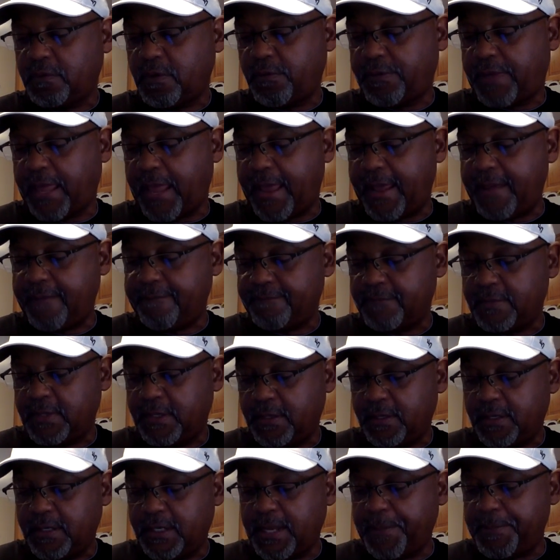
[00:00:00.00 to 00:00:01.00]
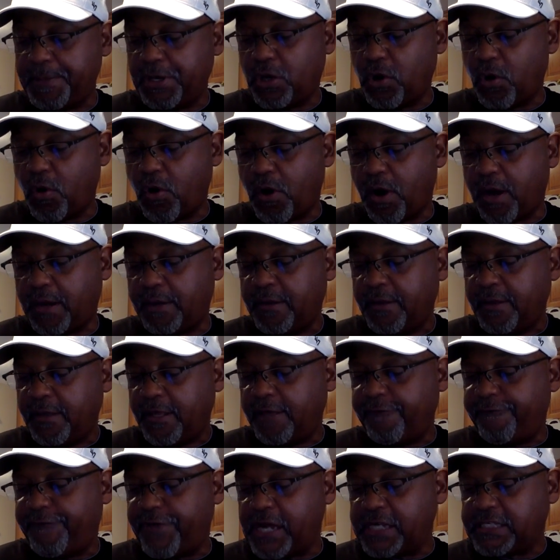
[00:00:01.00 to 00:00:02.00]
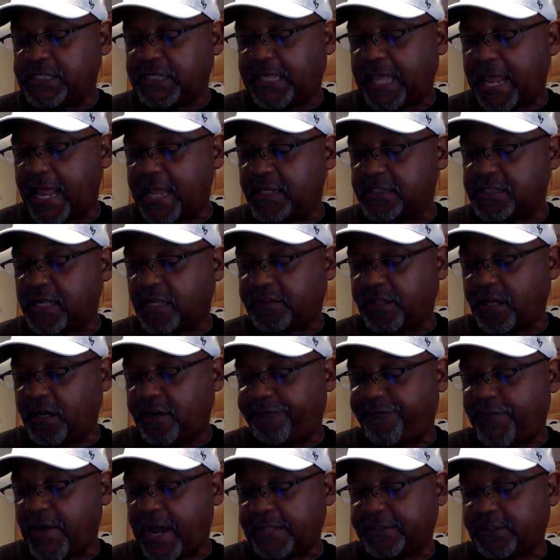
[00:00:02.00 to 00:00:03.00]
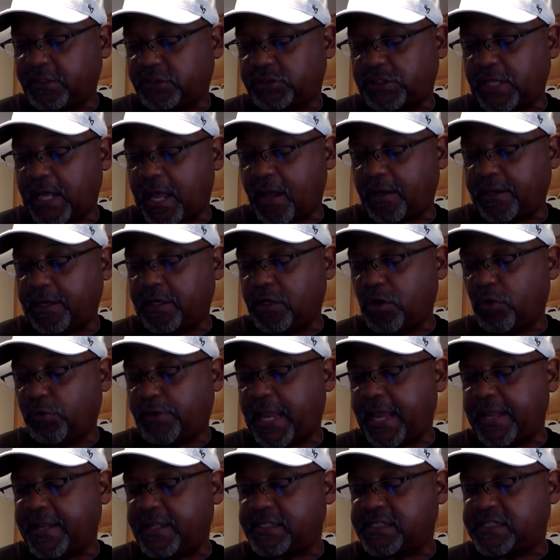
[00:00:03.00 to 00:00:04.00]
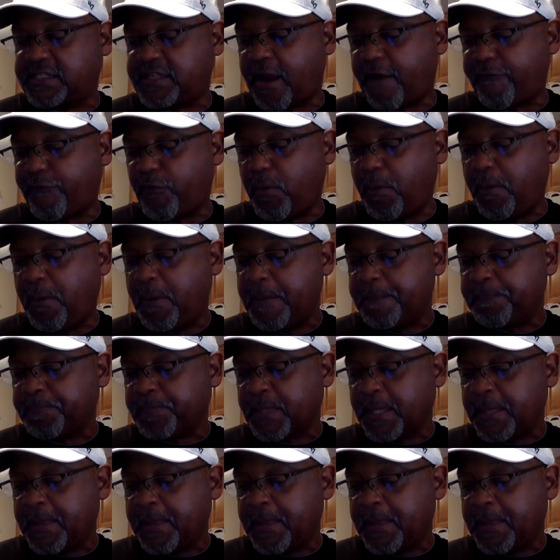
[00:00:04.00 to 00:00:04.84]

Okay? Let me go on. Investigators identified the child and located several